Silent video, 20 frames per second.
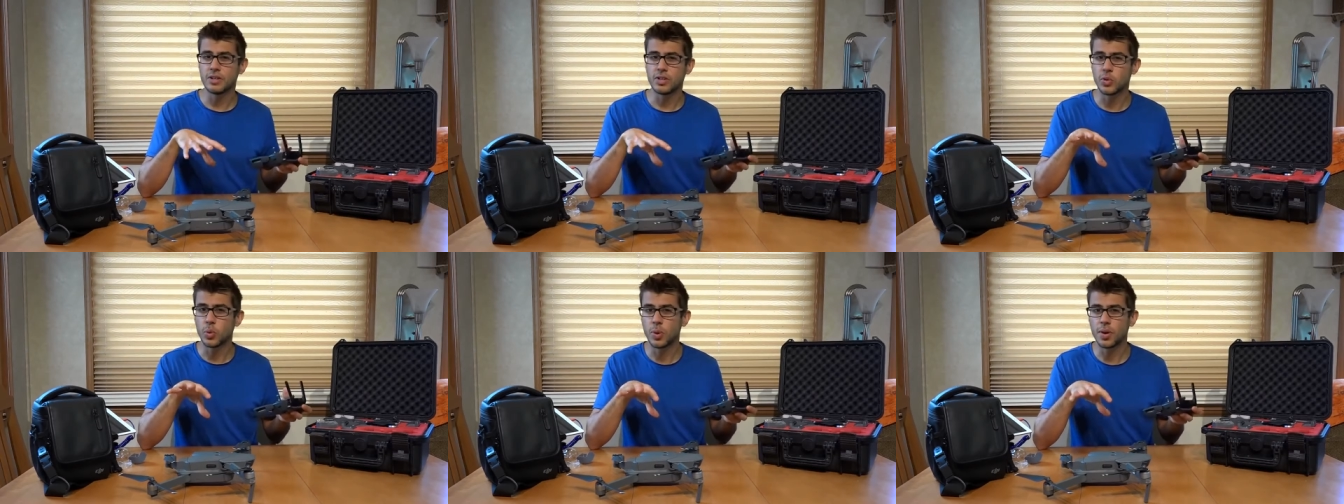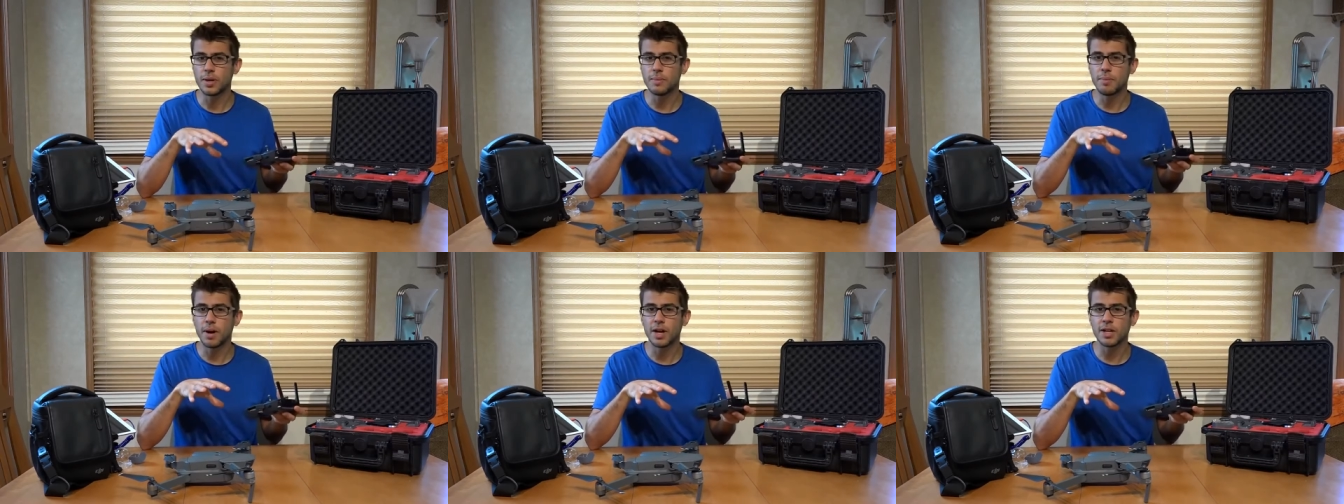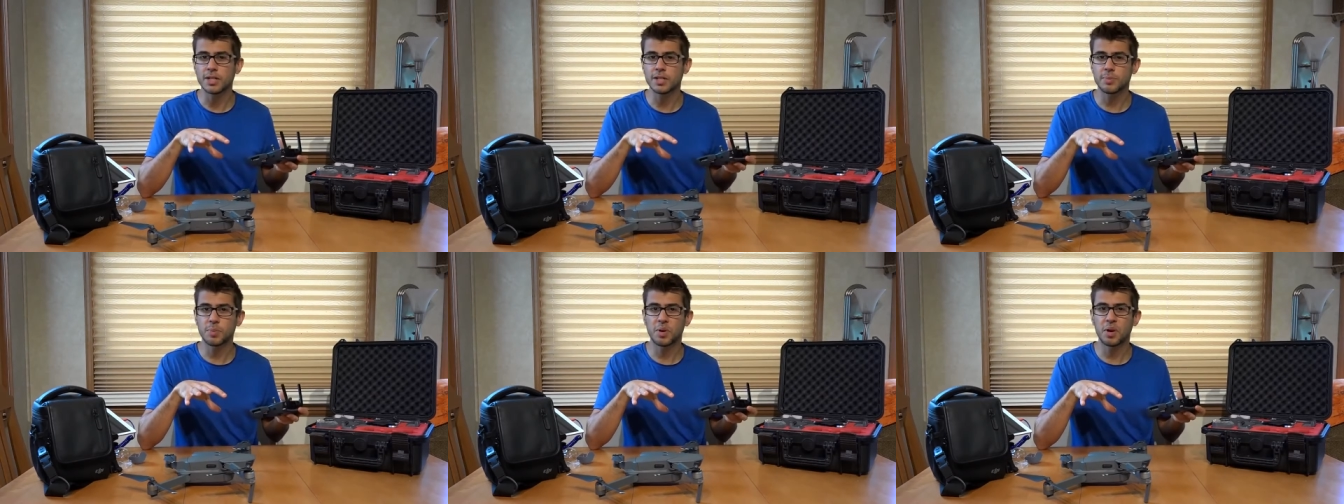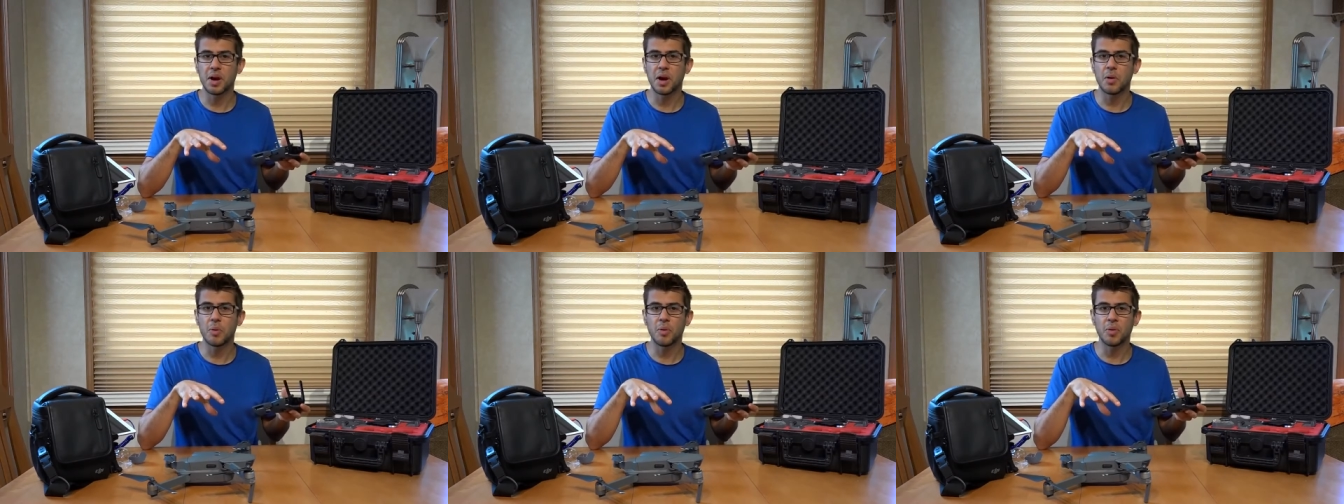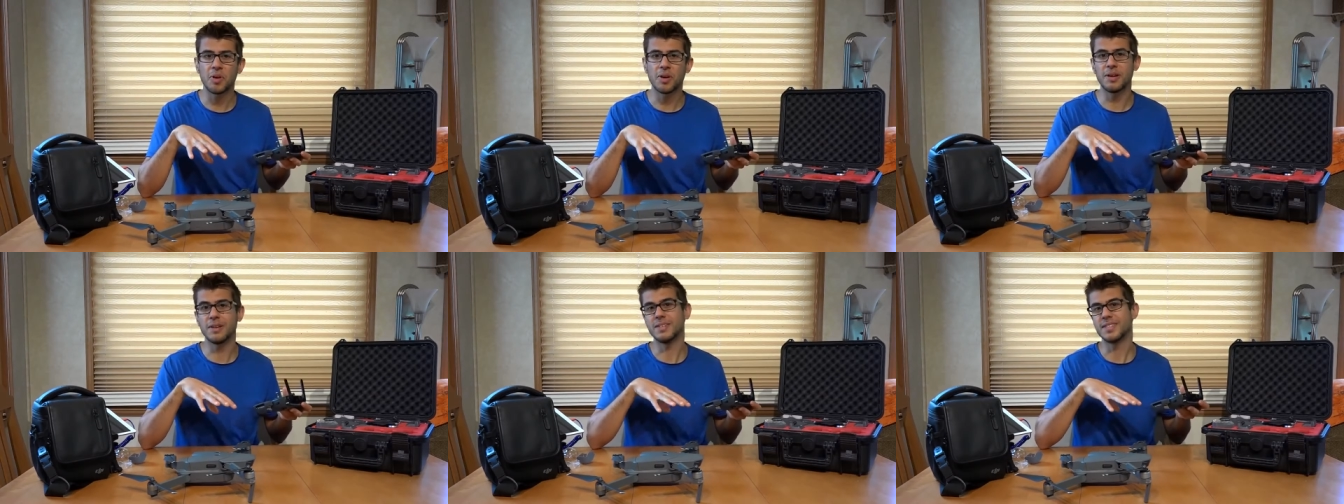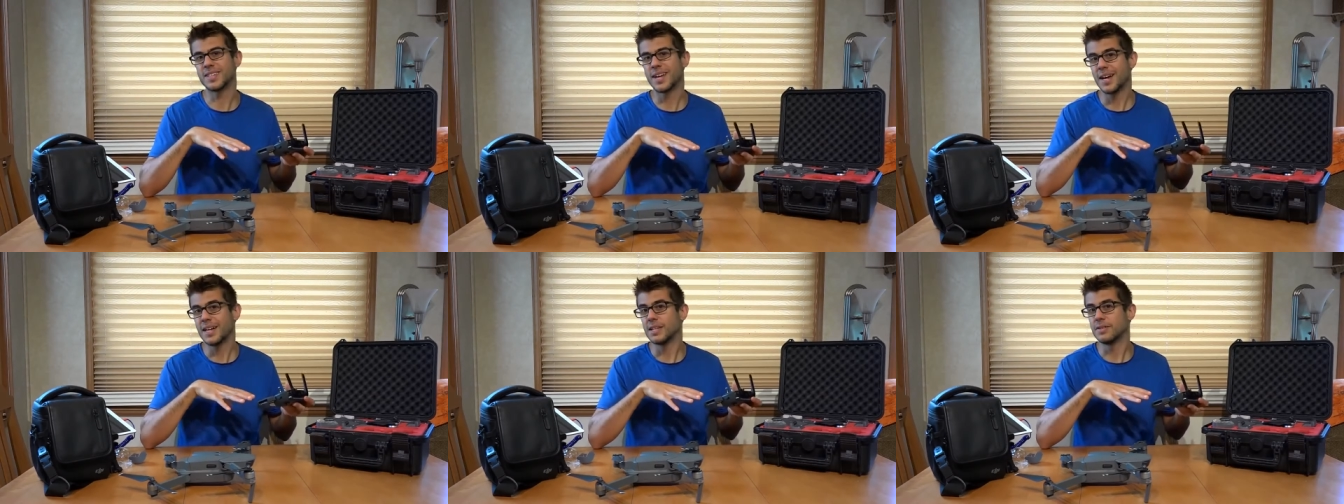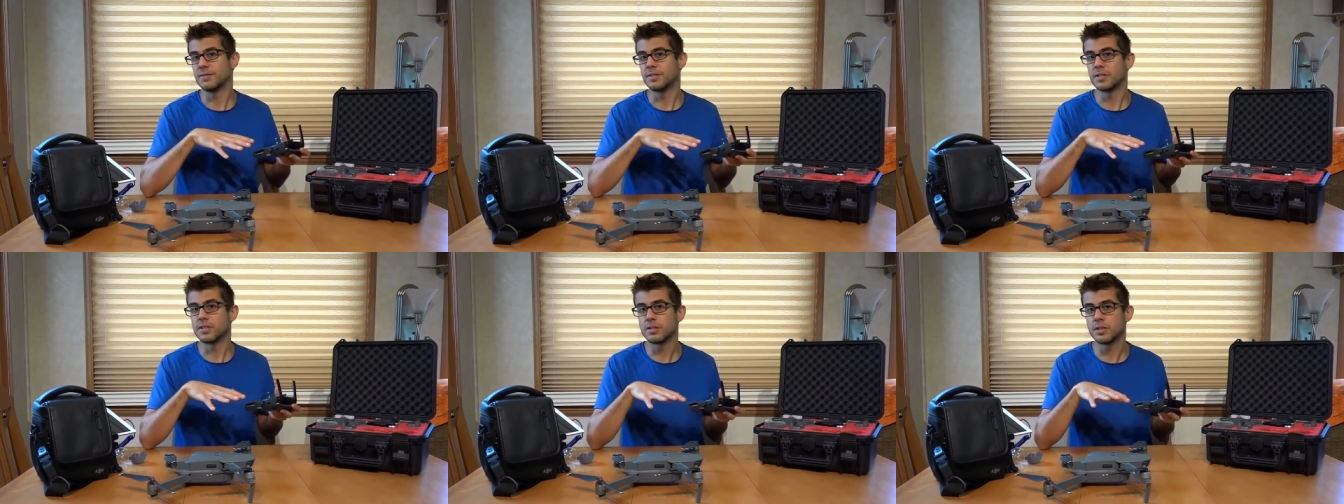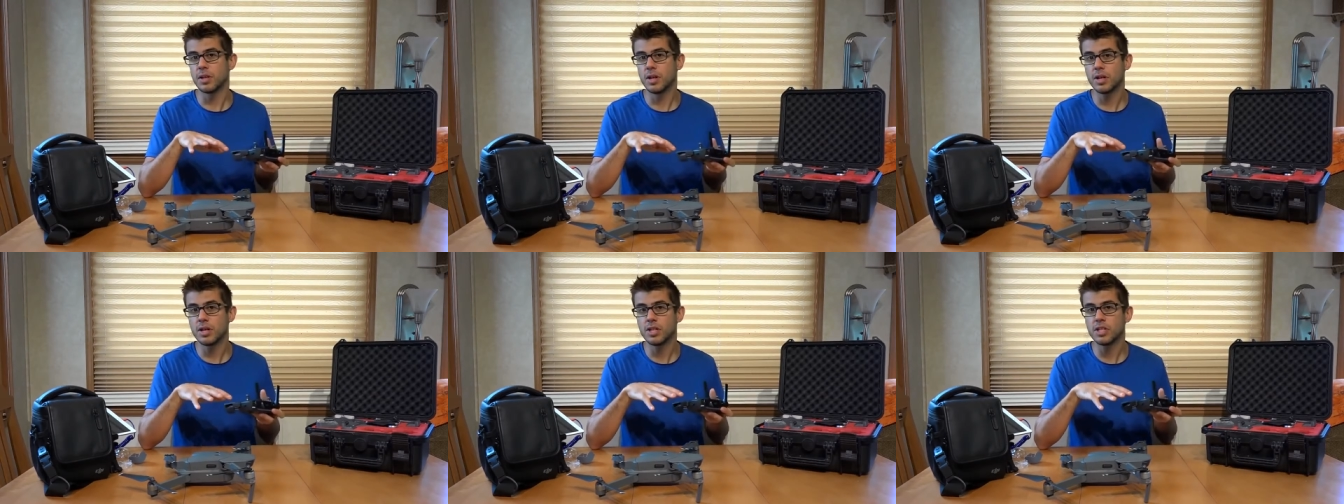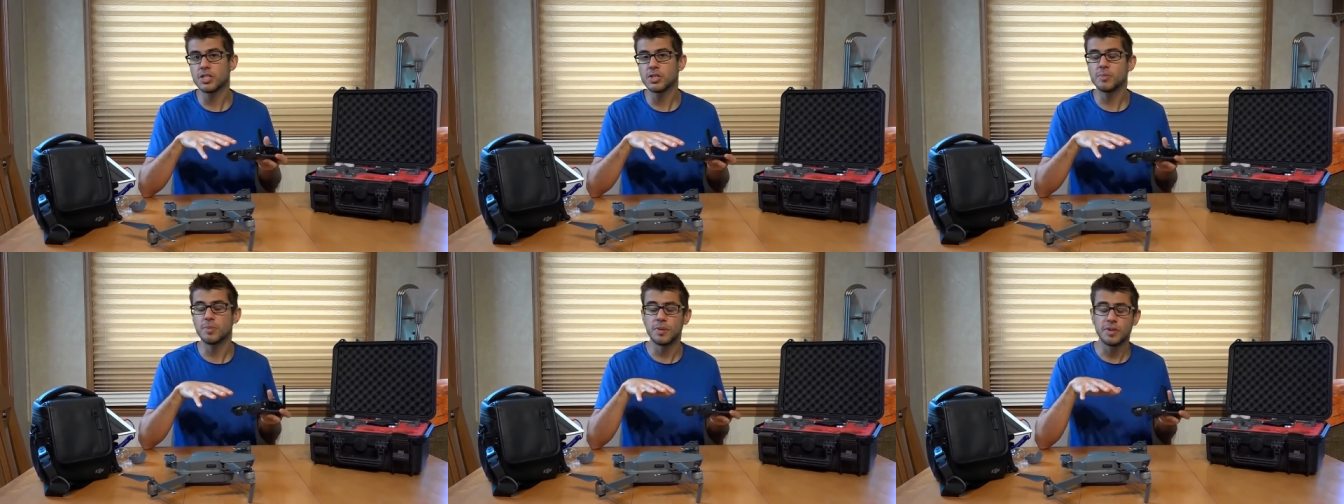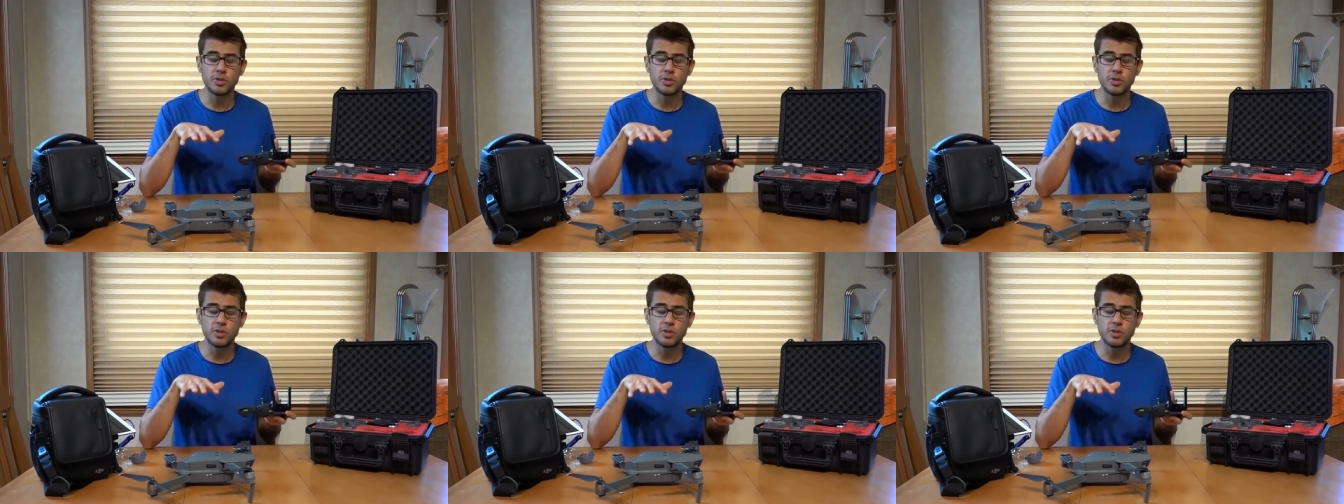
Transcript: to 20 miles per hour and is kind of sluggish.